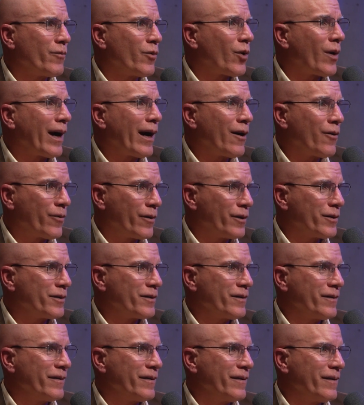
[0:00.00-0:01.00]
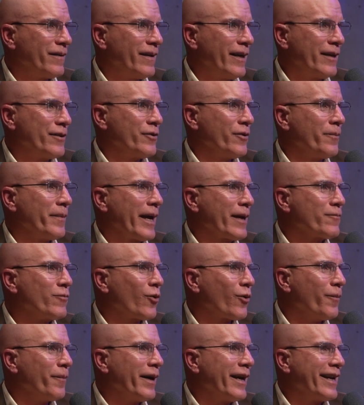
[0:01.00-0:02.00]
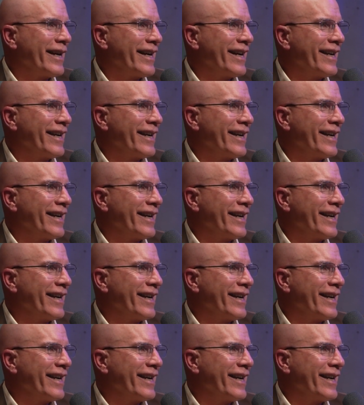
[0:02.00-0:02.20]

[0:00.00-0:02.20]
more hours and you'll make more money.